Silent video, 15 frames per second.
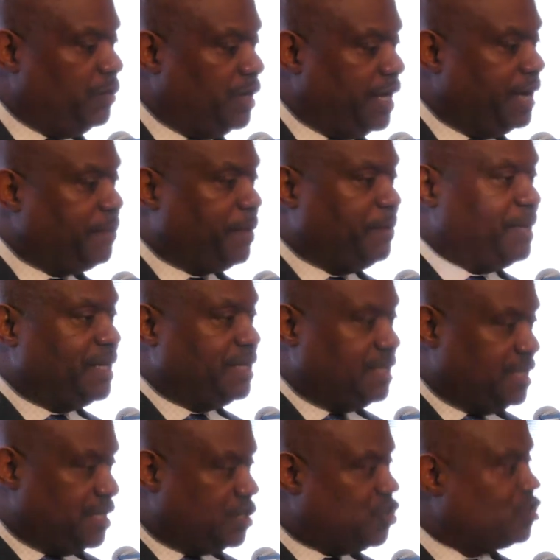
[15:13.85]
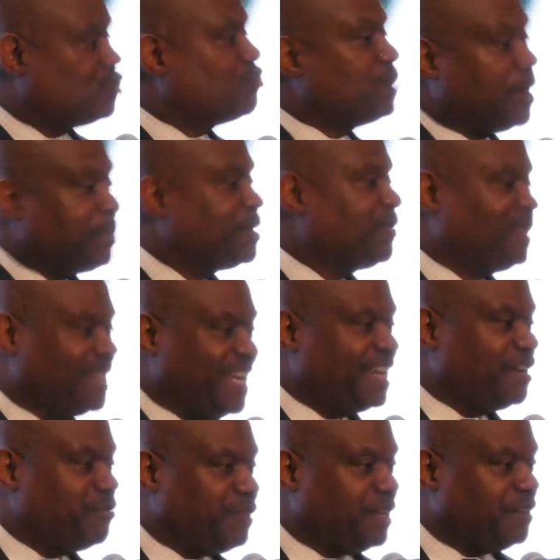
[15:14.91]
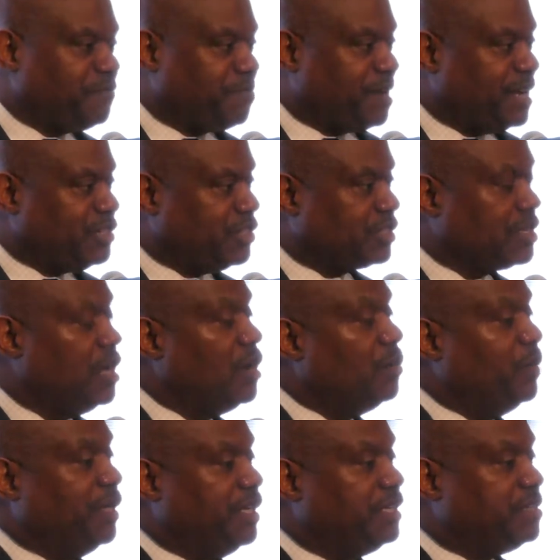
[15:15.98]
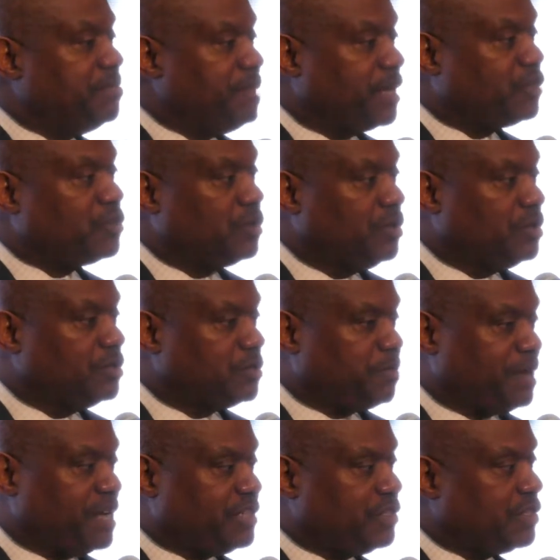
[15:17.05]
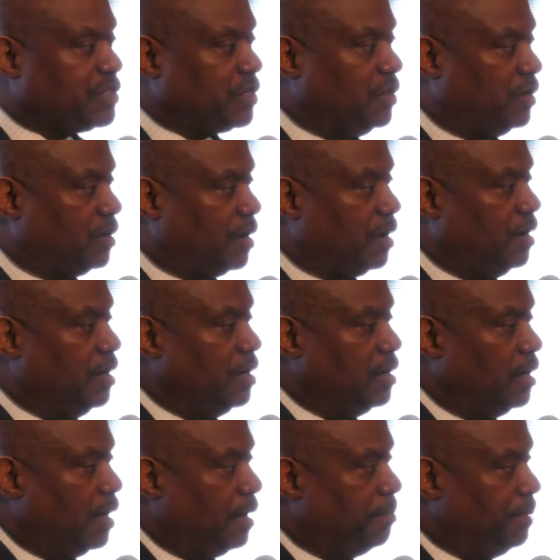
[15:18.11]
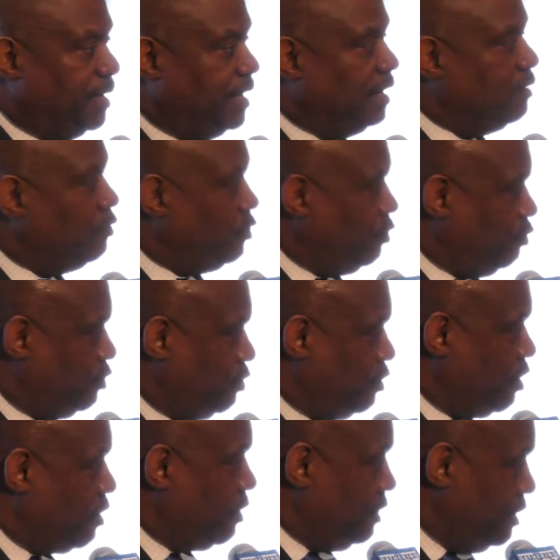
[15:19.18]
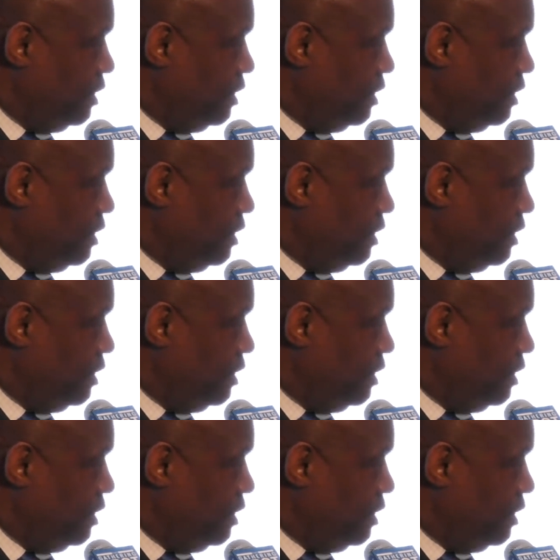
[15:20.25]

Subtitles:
implement these disruptively innovative projects, we need to make sure those projects are being thoroughly